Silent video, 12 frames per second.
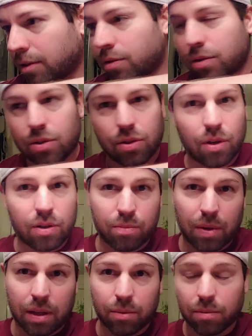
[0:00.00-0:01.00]
Luxasoa is
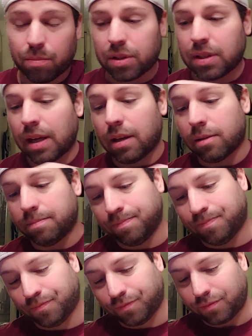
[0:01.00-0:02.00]
made with potato.
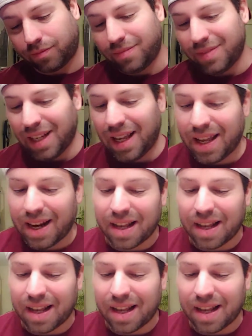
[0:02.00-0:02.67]
And